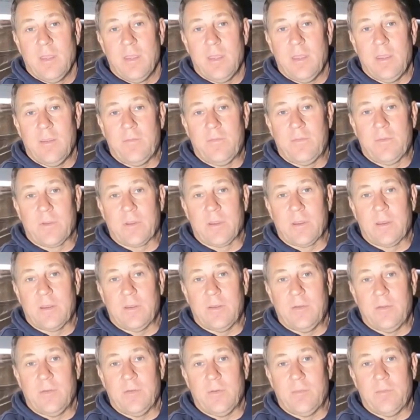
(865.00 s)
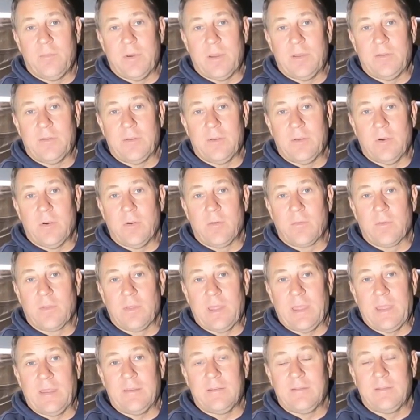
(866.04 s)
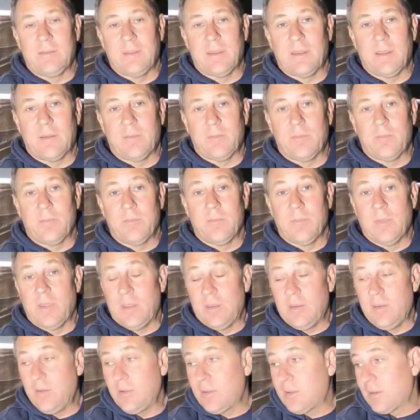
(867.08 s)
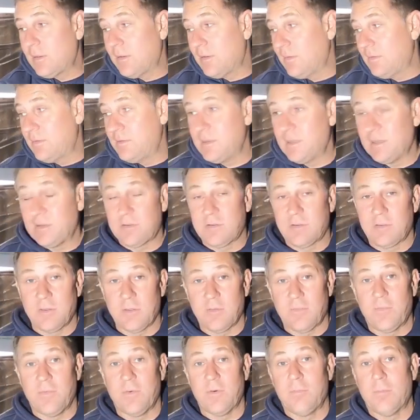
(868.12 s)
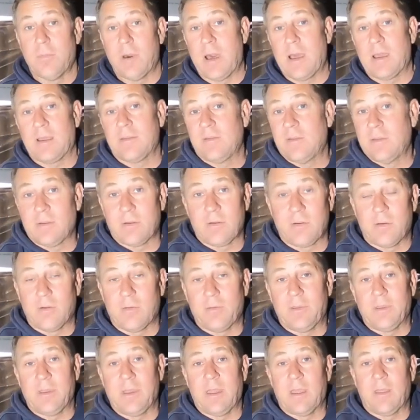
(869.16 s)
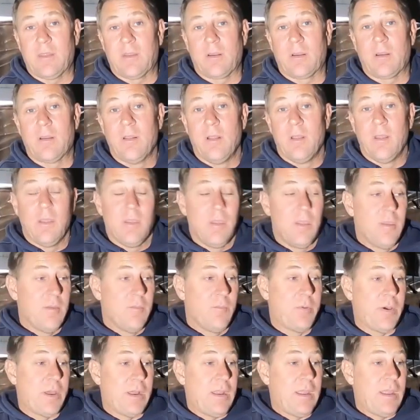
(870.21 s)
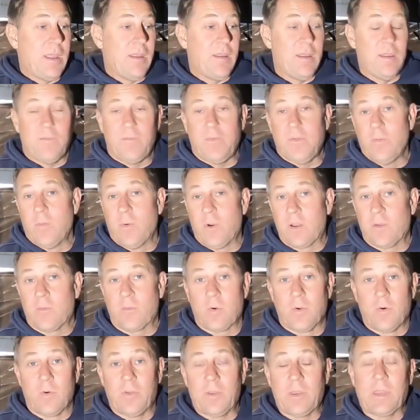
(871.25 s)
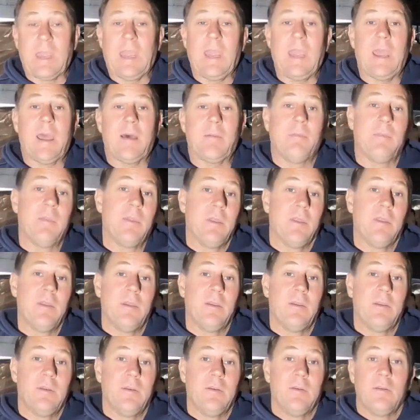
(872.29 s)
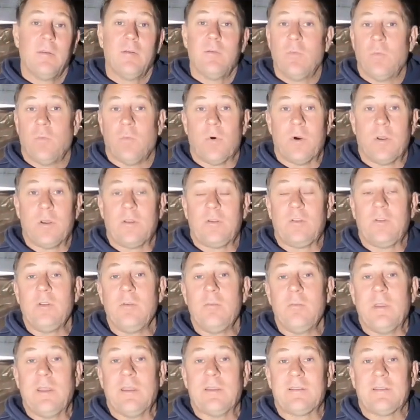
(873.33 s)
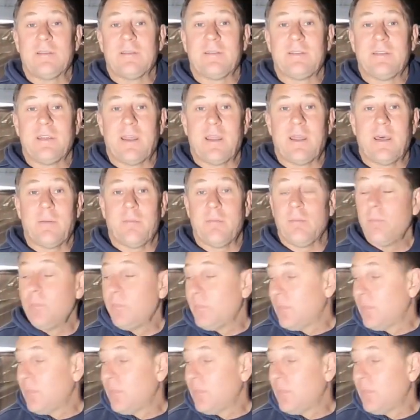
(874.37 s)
if you're going to do a budget overland setup, and you can ditch the footbox here altogether. But hey, if you want to roll into camp, 1 to 2 minutes of setup,